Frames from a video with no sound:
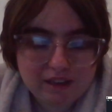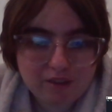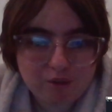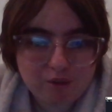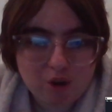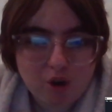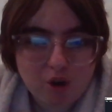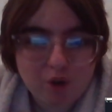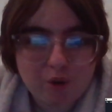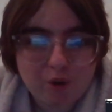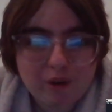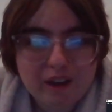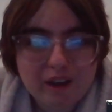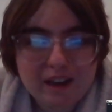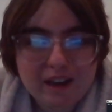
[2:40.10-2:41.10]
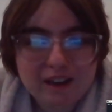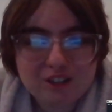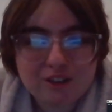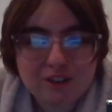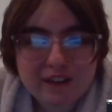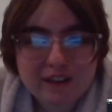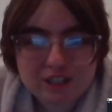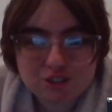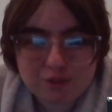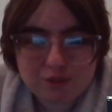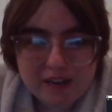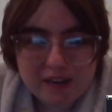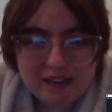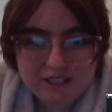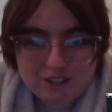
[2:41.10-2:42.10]
Oh, and crashed
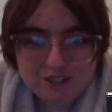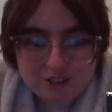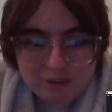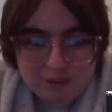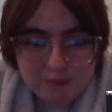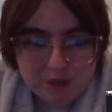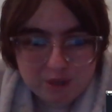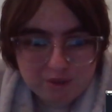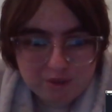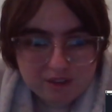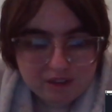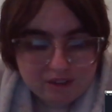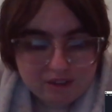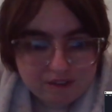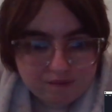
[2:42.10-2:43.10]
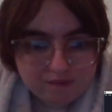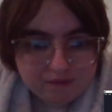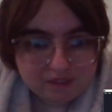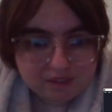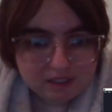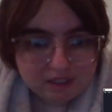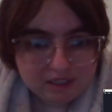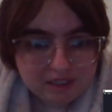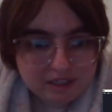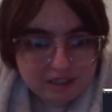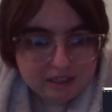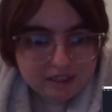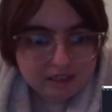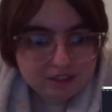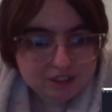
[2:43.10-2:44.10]
right into the moon.
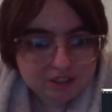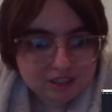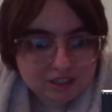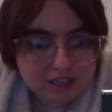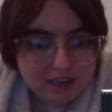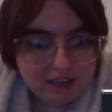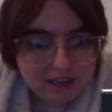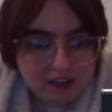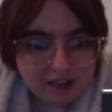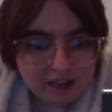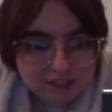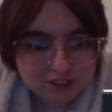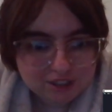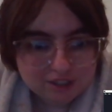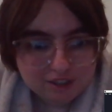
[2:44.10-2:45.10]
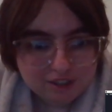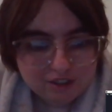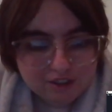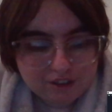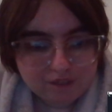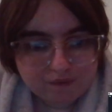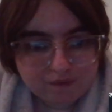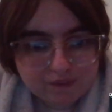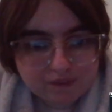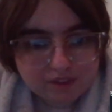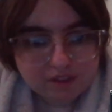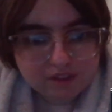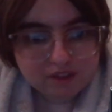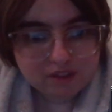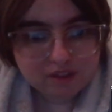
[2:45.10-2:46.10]
It's Chaos
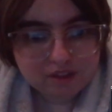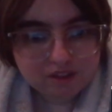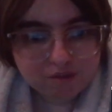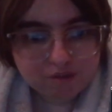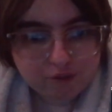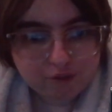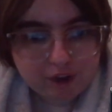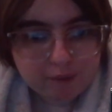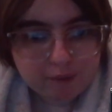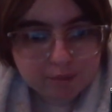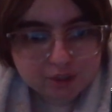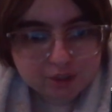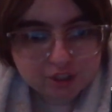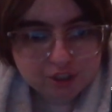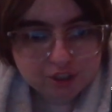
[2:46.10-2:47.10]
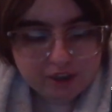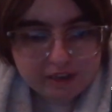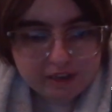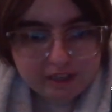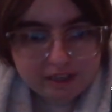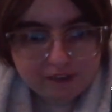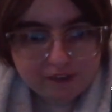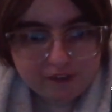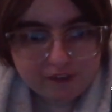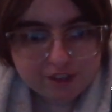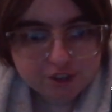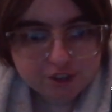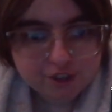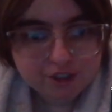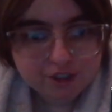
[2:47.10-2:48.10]
from Sonic
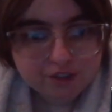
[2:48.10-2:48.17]
Adventure.